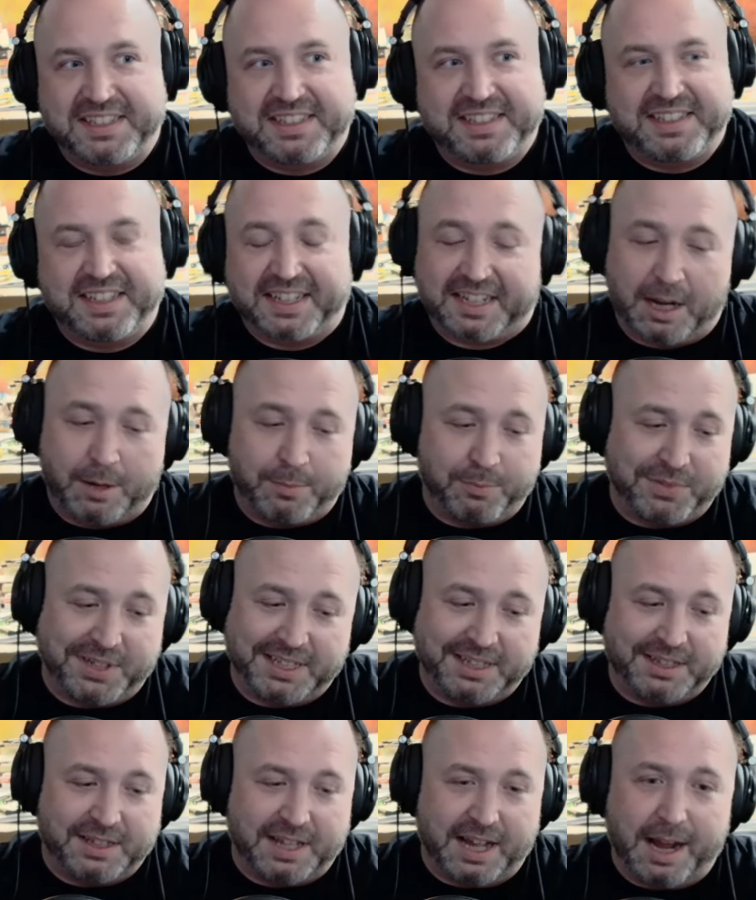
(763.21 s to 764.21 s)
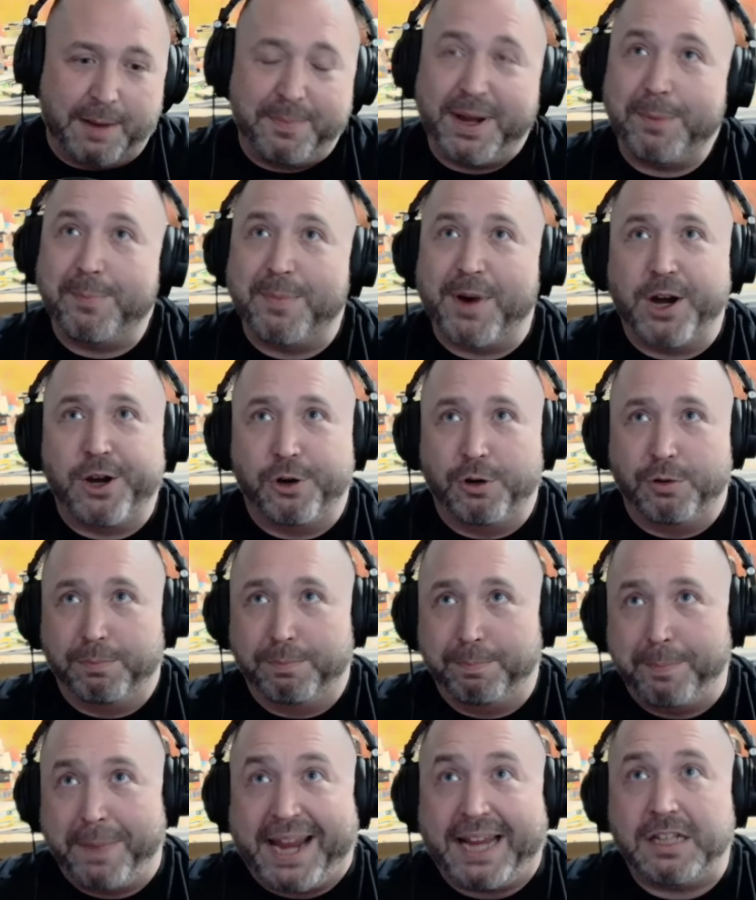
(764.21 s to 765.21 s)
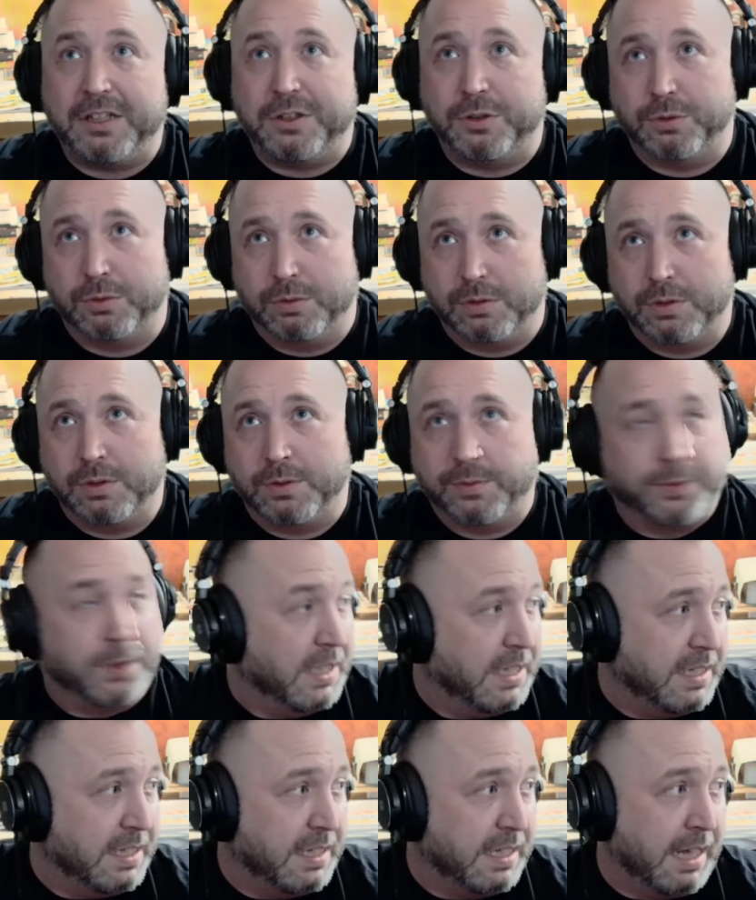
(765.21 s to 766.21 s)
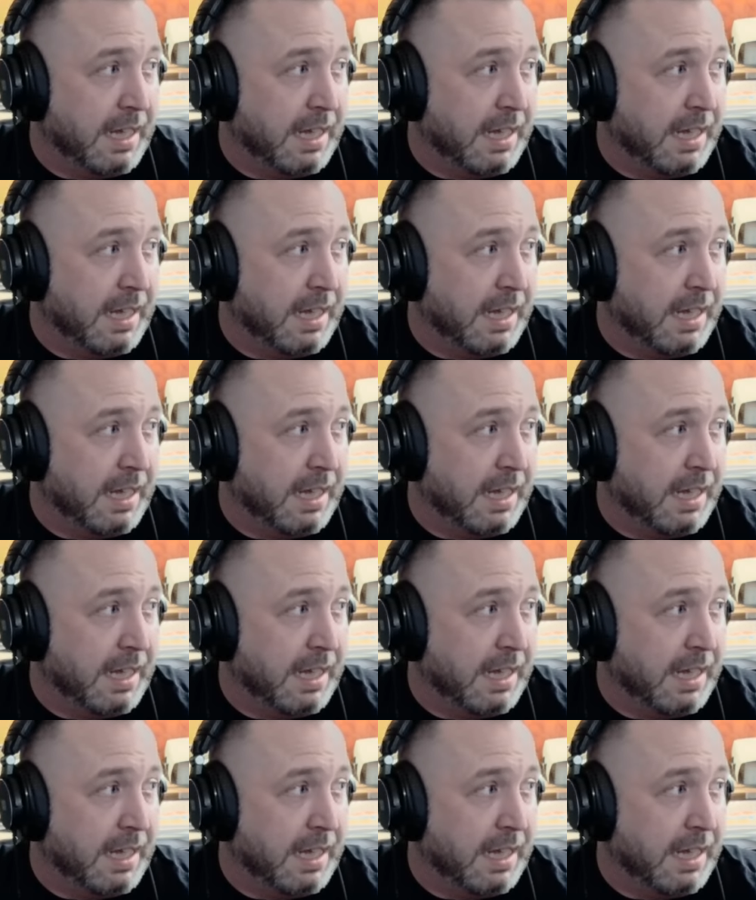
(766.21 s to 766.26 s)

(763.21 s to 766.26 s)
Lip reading: I made my own manuals for this thing.